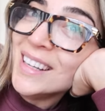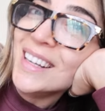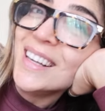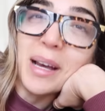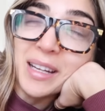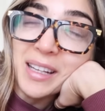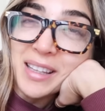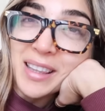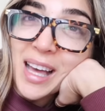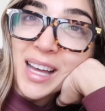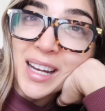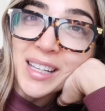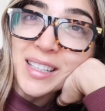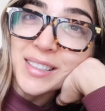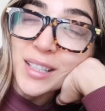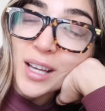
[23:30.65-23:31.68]
But that
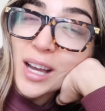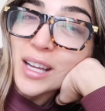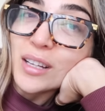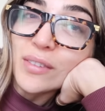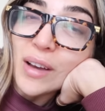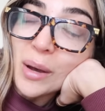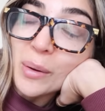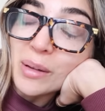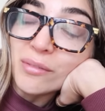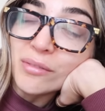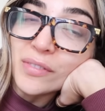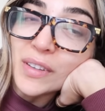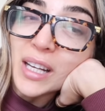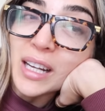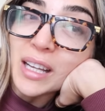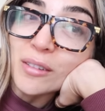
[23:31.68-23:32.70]
is kind of how I'm
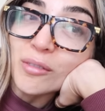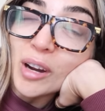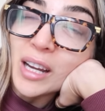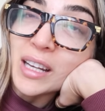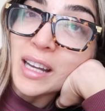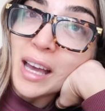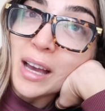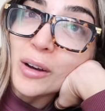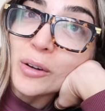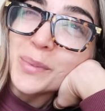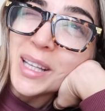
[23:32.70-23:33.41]
feeling right now.